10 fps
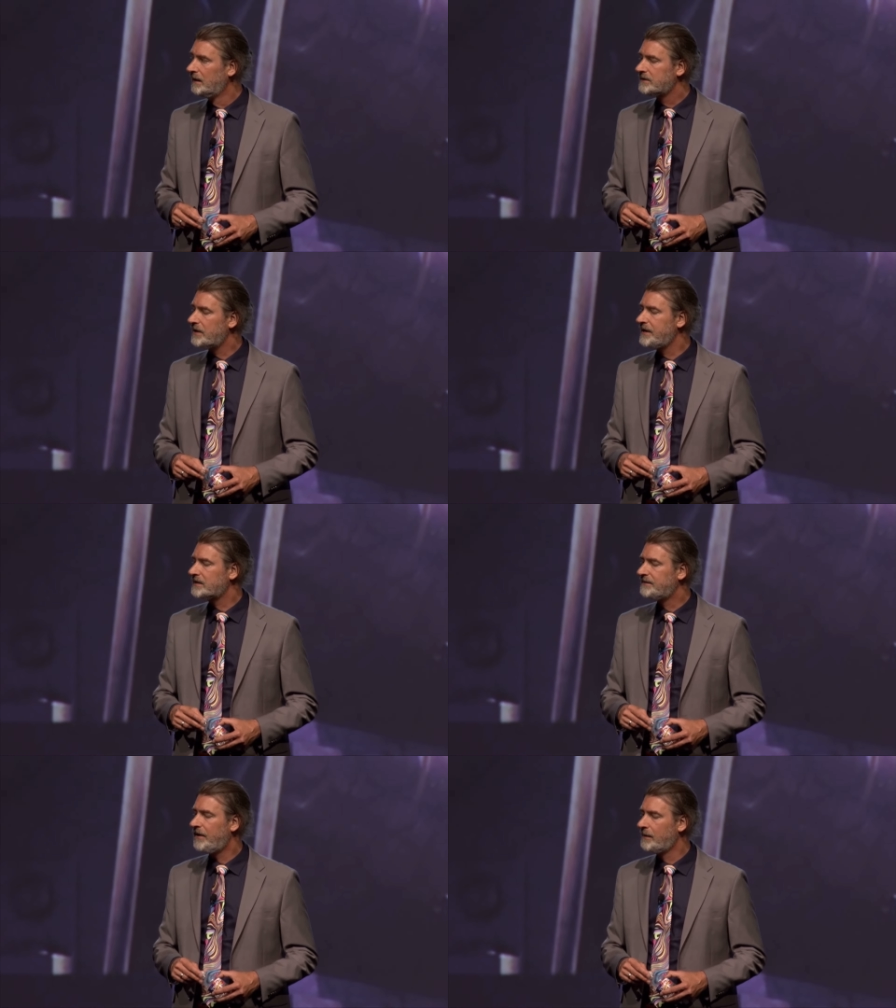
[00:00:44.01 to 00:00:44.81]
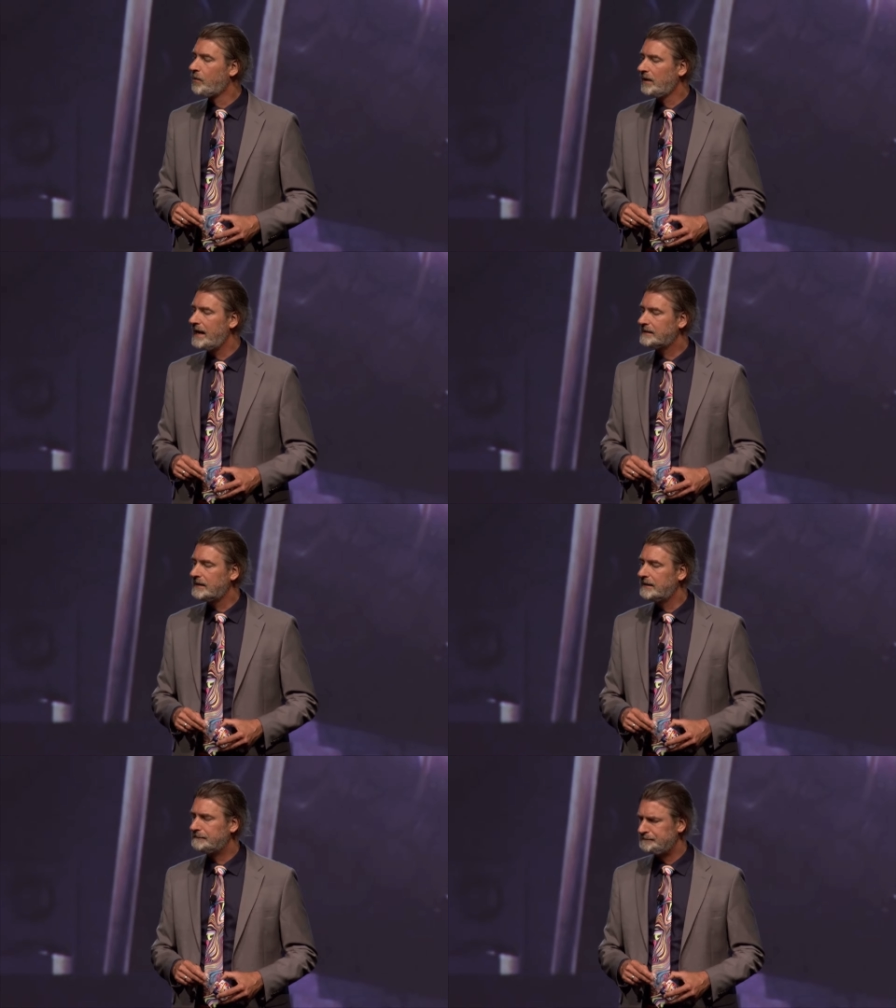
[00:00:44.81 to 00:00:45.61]
So I think it's far more
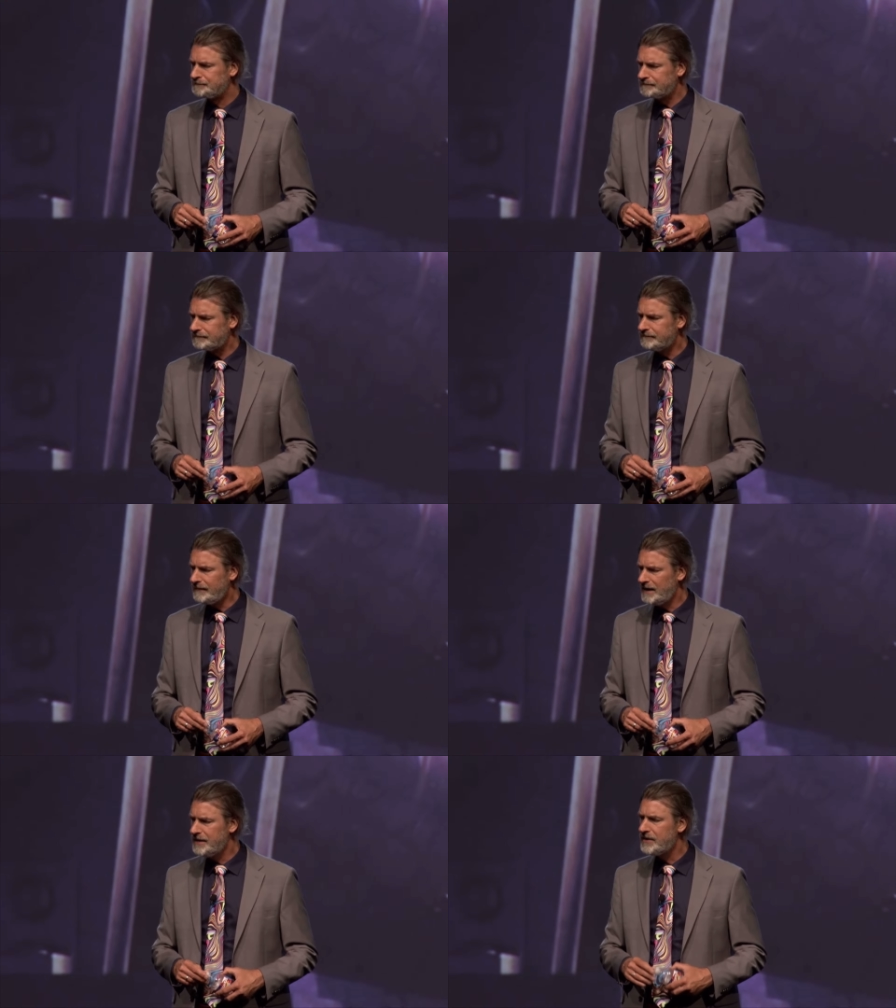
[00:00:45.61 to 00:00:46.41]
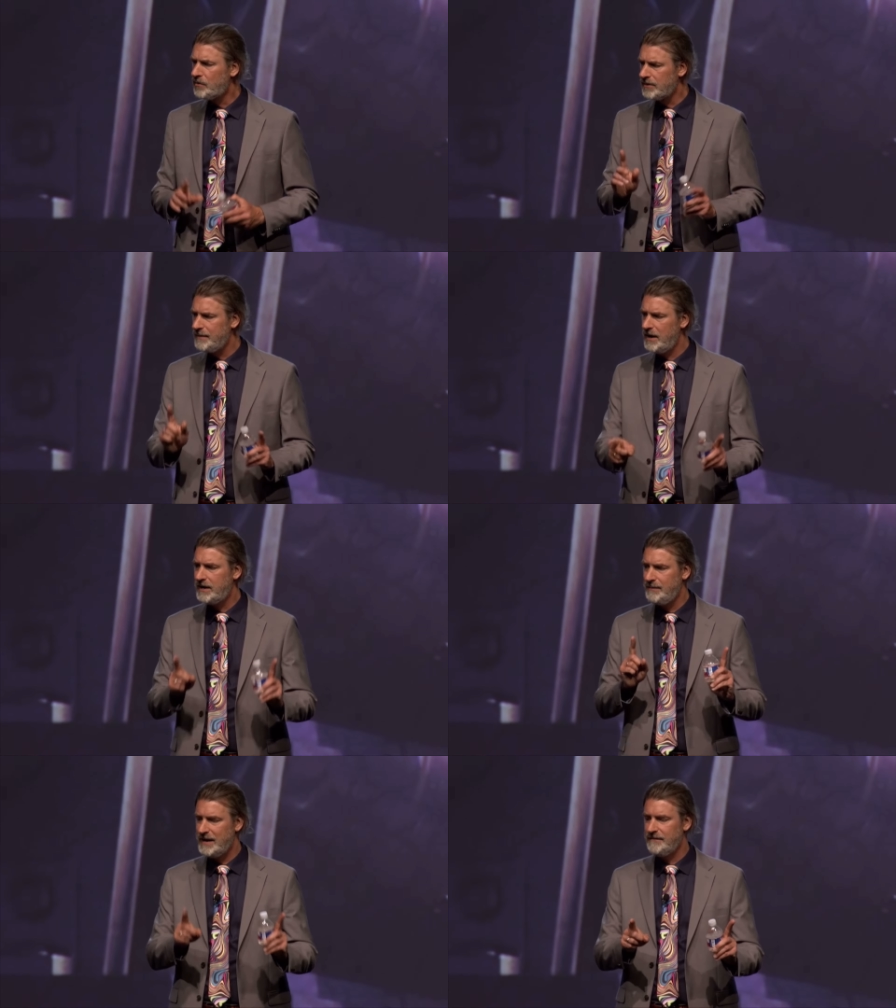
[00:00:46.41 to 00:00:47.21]
likely that the North
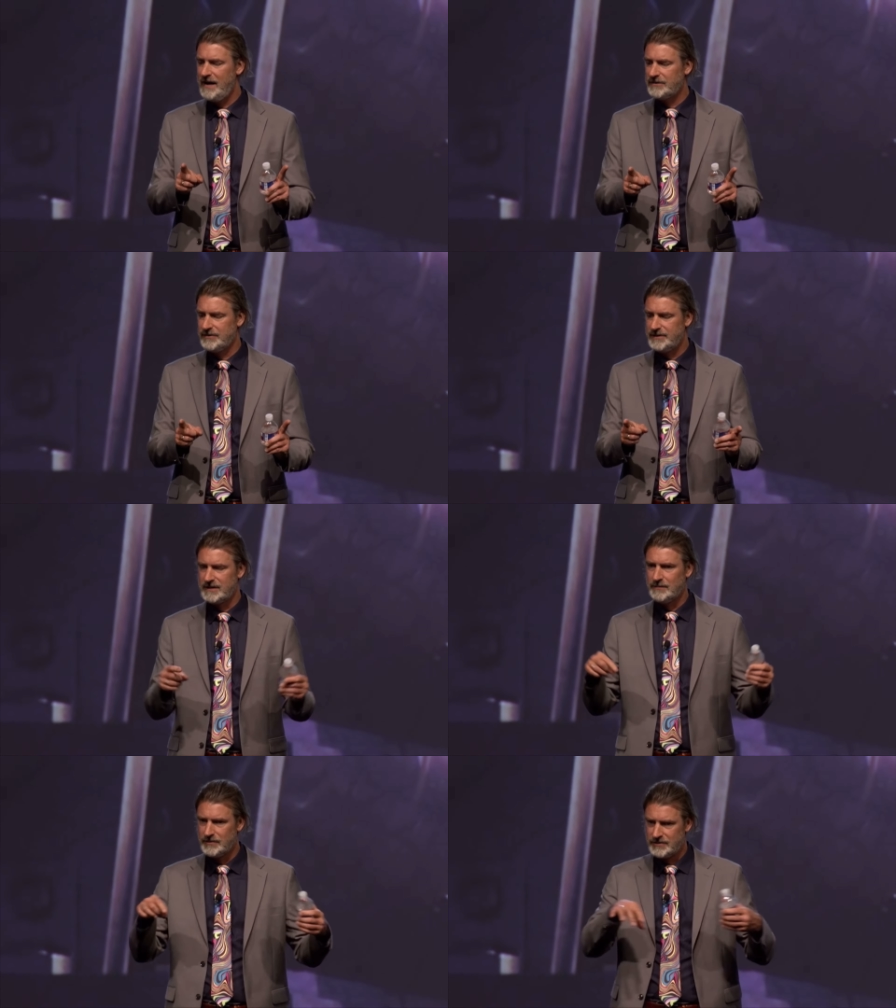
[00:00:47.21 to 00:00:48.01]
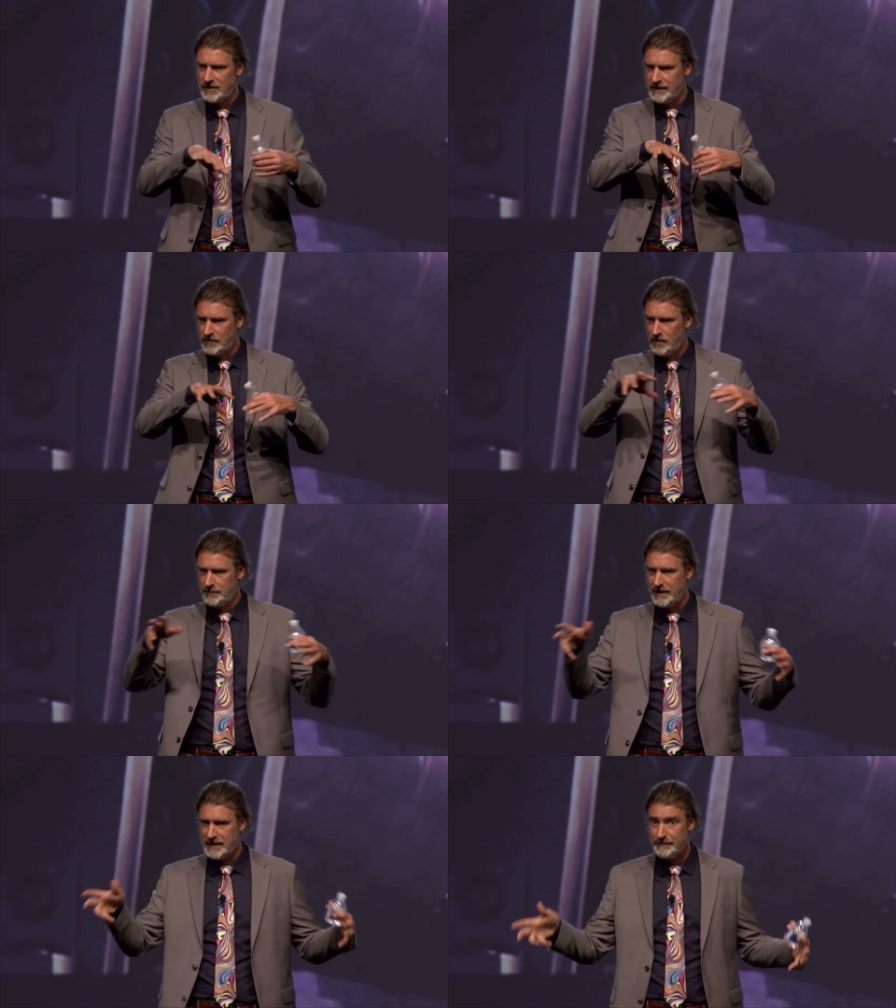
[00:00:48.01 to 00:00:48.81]
American manufacturing system will start
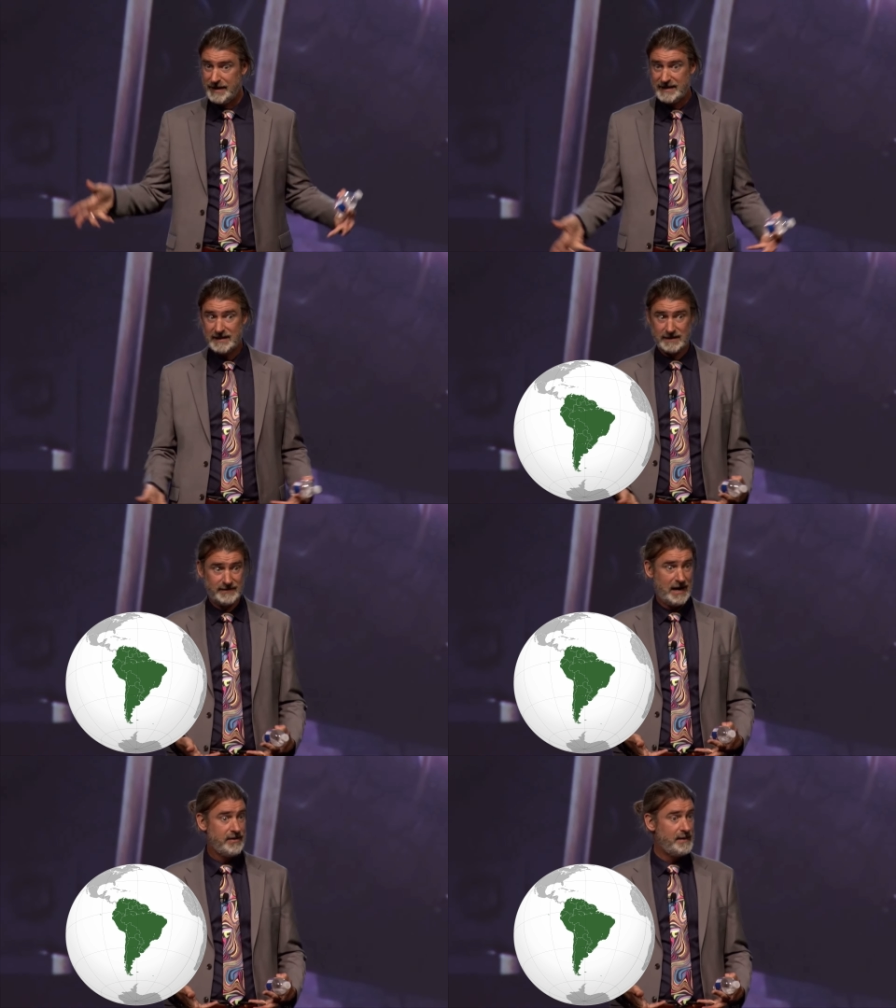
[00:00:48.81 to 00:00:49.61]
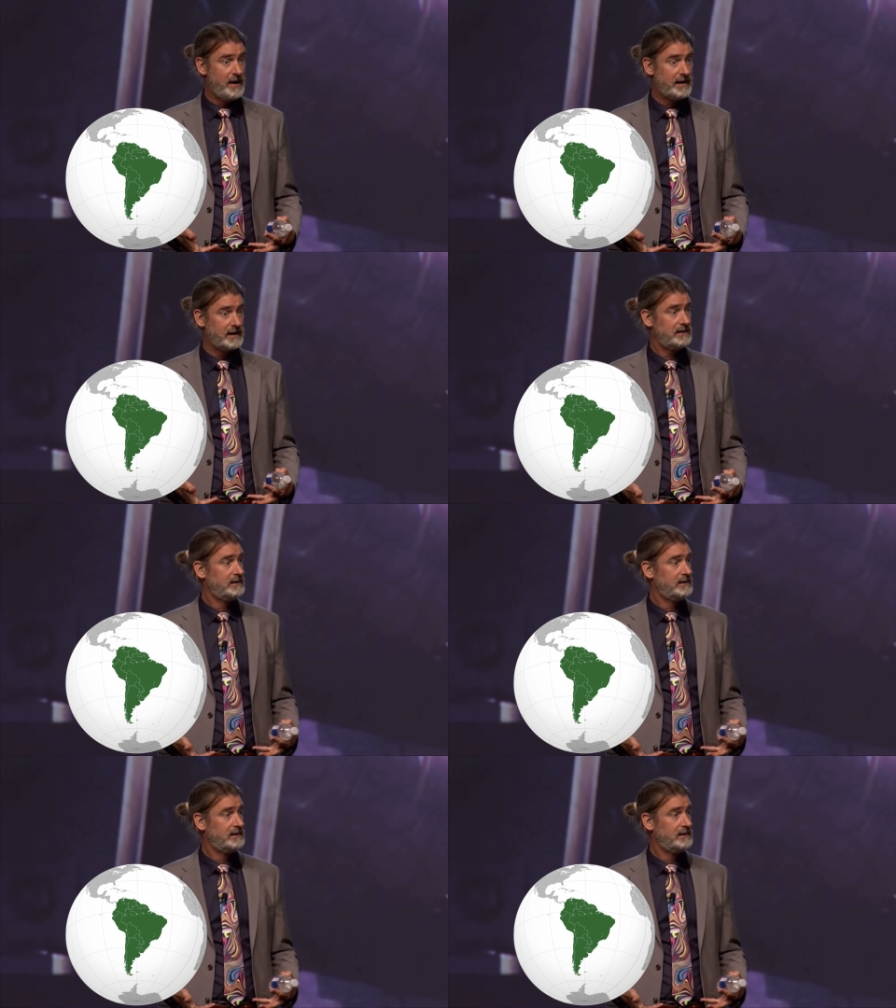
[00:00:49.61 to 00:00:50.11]
incorporating pieces of South America.